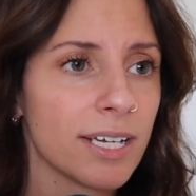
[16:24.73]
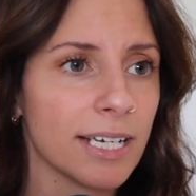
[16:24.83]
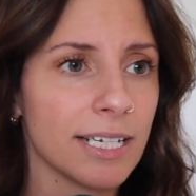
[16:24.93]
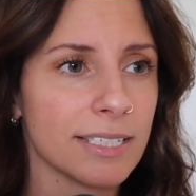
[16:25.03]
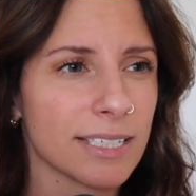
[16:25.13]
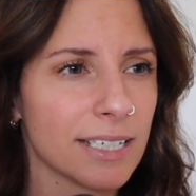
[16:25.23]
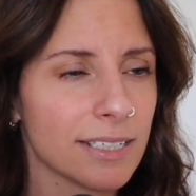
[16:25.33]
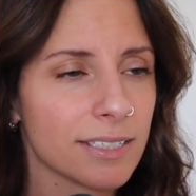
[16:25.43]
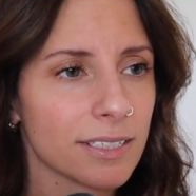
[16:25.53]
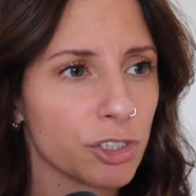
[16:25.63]
Is
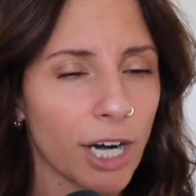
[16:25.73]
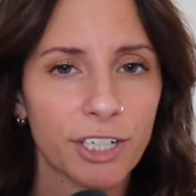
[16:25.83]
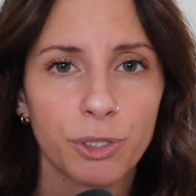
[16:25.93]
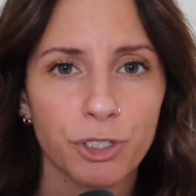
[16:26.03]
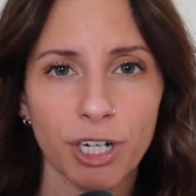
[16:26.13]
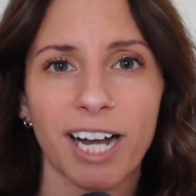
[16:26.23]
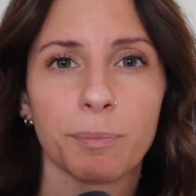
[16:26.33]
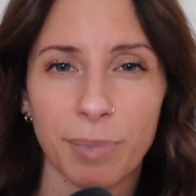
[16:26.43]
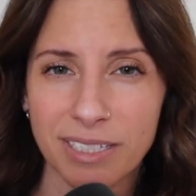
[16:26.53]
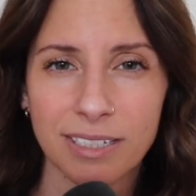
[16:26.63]
it trying to
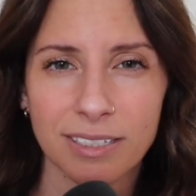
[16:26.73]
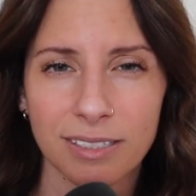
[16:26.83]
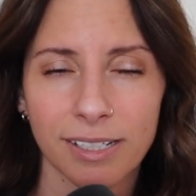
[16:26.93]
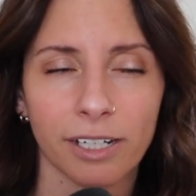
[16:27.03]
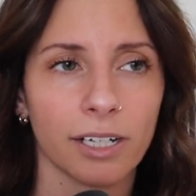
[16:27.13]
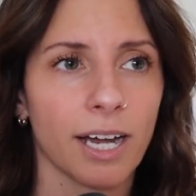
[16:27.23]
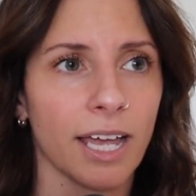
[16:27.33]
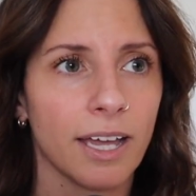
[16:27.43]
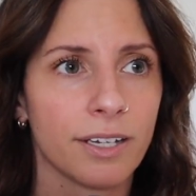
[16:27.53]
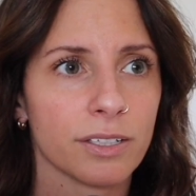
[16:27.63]
attract businesses here
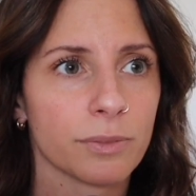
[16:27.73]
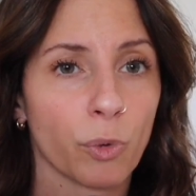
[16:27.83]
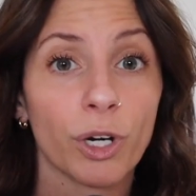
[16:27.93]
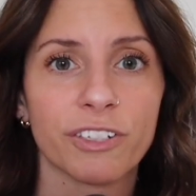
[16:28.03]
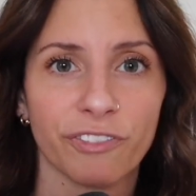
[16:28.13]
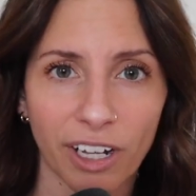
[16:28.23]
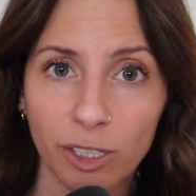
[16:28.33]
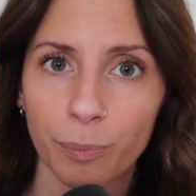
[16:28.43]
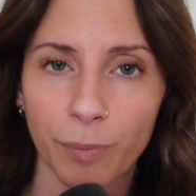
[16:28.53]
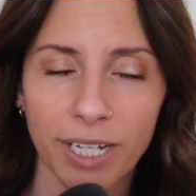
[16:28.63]
and more
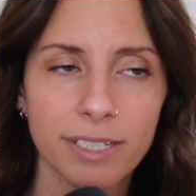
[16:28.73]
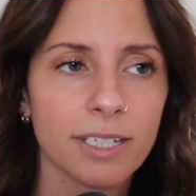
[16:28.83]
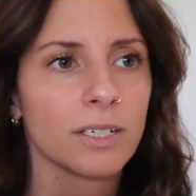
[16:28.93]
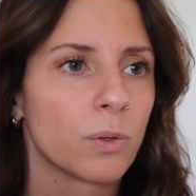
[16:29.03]
development?